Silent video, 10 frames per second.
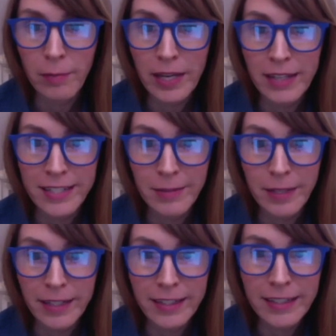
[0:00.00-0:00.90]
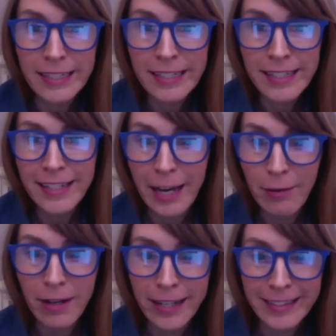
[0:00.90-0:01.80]
pandemic.
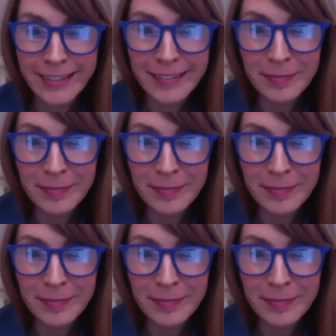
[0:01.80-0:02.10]
Hi, Ryan.